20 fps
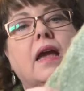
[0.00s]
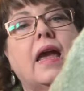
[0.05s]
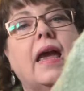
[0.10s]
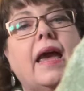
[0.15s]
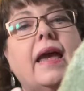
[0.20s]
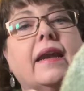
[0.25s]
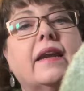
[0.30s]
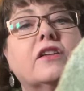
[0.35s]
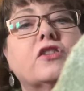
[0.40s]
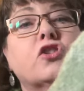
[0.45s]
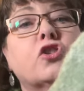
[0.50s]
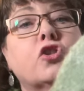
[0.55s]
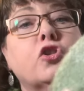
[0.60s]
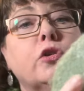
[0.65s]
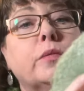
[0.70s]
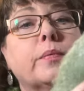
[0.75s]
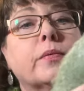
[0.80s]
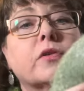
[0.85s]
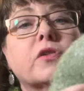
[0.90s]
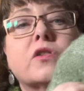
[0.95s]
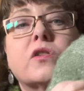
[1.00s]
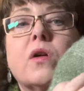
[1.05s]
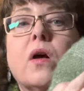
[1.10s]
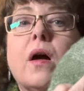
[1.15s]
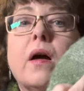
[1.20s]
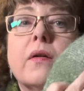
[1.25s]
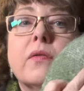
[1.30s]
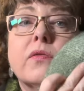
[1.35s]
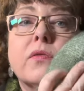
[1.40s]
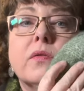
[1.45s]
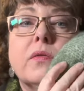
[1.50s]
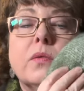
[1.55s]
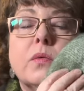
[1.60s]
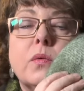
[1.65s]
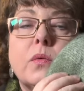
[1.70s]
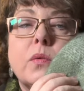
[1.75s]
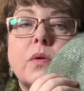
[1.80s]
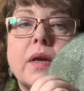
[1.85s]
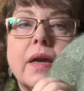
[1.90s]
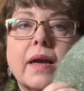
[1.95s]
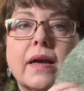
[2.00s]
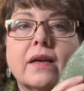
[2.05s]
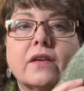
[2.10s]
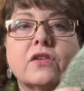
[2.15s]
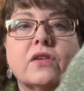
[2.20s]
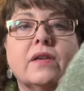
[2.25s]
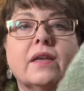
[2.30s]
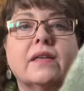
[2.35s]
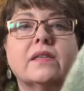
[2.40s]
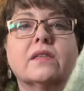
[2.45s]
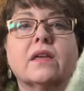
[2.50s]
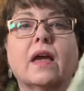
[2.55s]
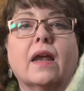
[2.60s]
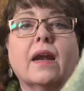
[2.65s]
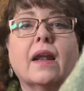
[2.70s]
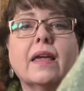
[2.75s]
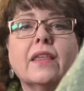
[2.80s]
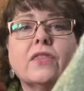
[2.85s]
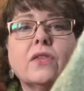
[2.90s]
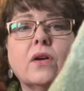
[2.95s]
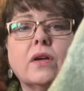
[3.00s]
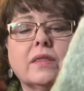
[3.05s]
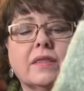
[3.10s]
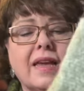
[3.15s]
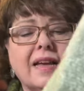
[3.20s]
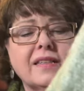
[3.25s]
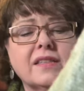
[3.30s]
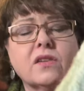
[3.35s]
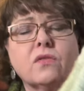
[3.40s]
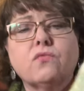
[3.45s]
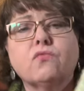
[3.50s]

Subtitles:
and it's super soft. Oh yeah, nice. And I thought that's a